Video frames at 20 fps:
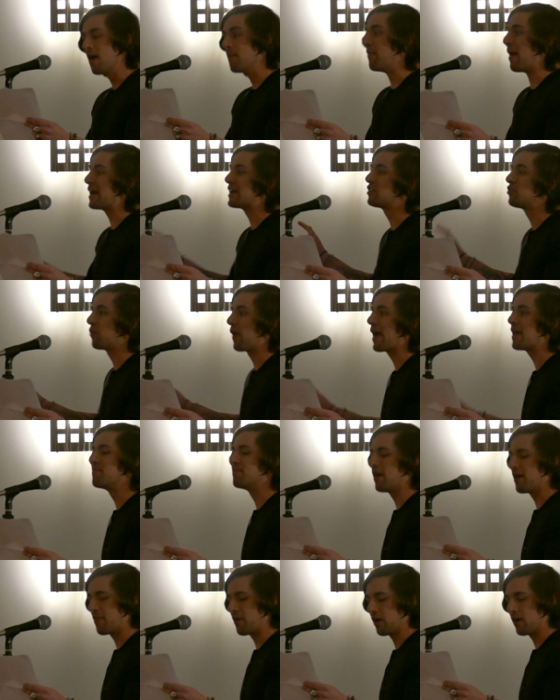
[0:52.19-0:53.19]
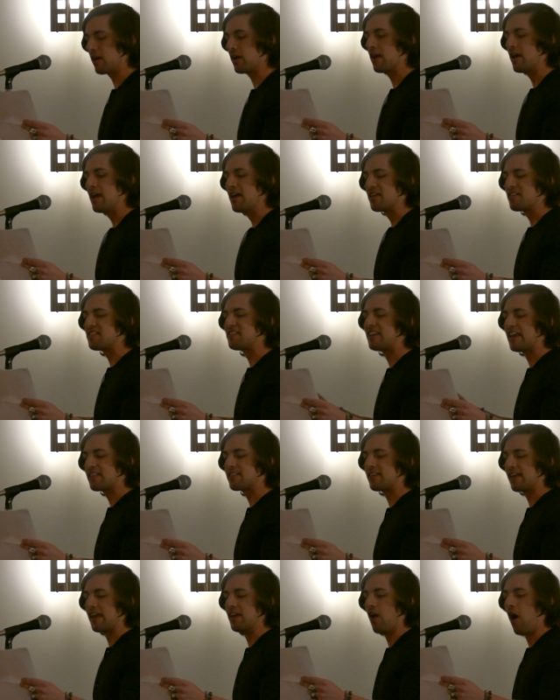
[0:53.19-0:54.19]
My grandmother
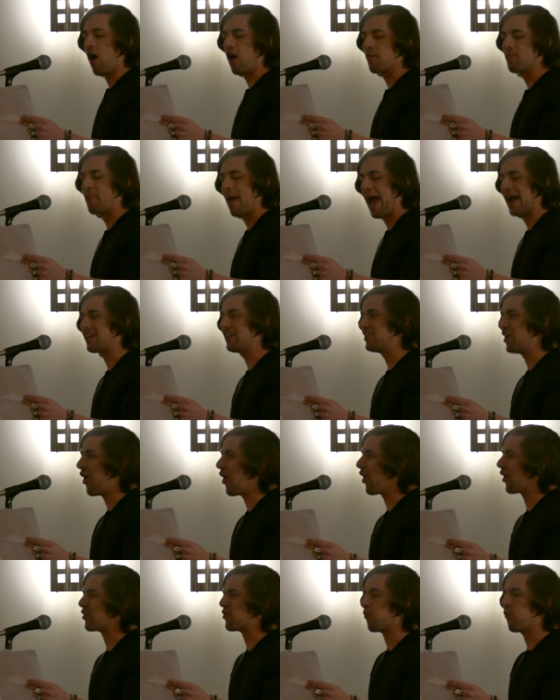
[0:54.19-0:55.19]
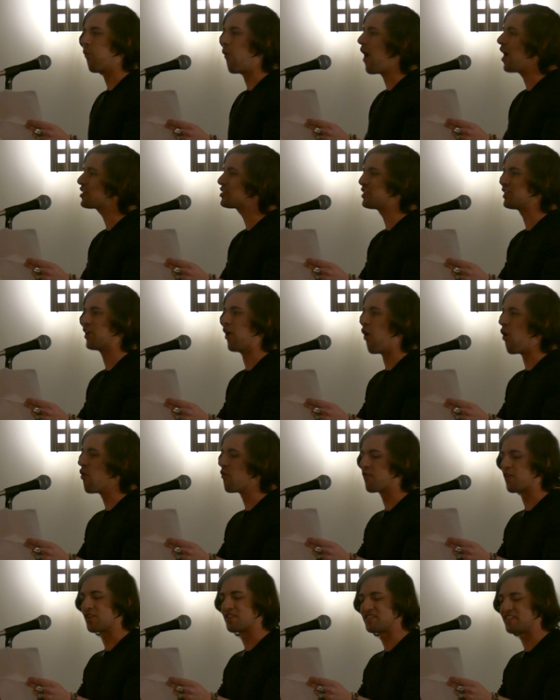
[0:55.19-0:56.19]
sits in our backyard watching
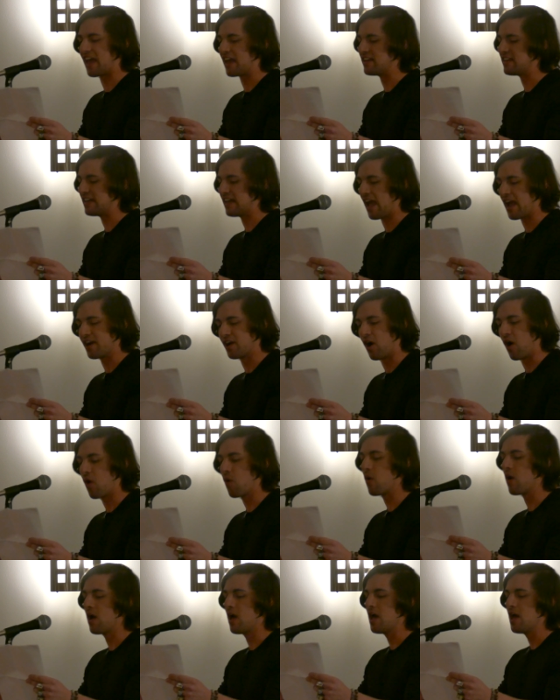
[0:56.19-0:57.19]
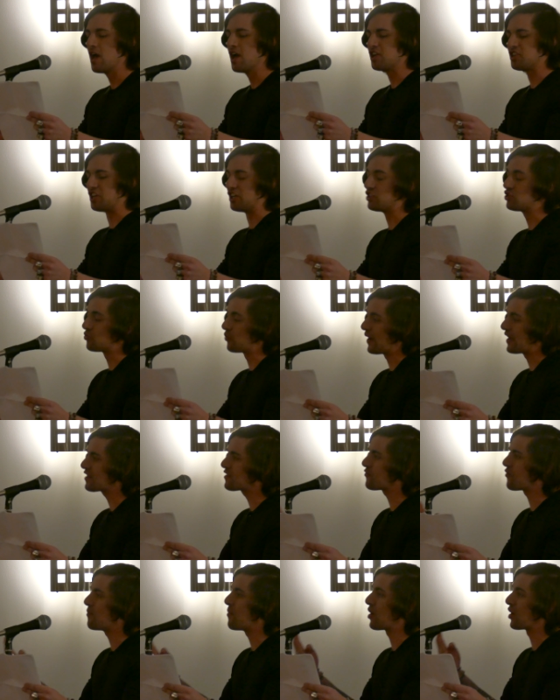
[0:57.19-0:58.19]
over San Diego. She
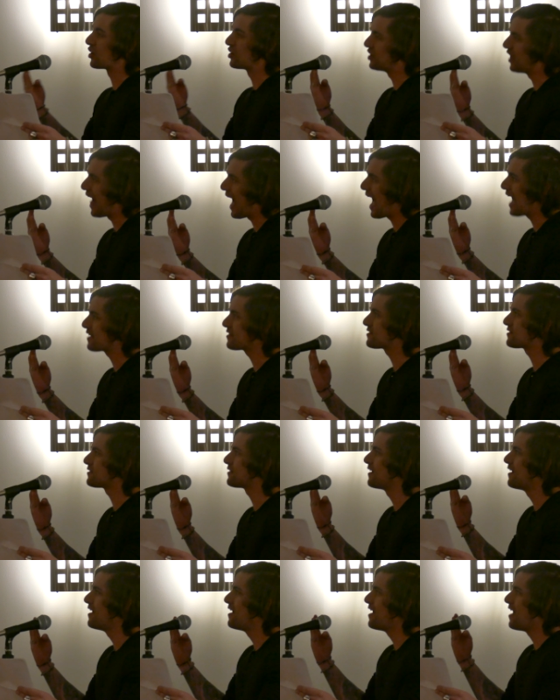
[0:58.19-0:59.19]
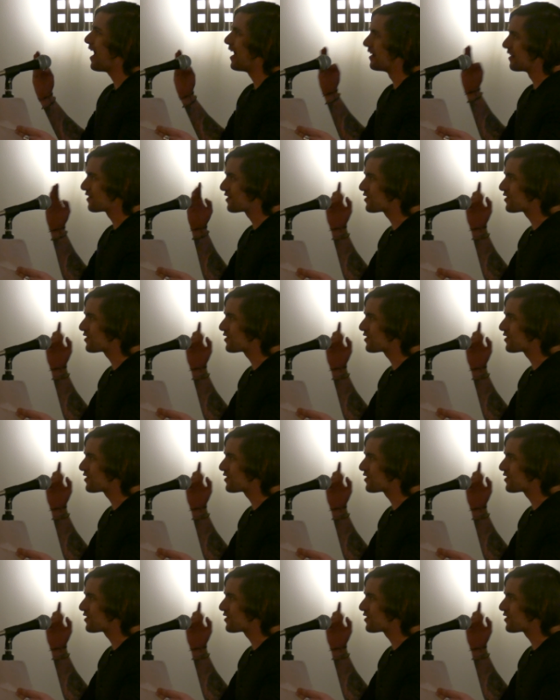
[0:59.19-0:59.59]
drinks from her glass and it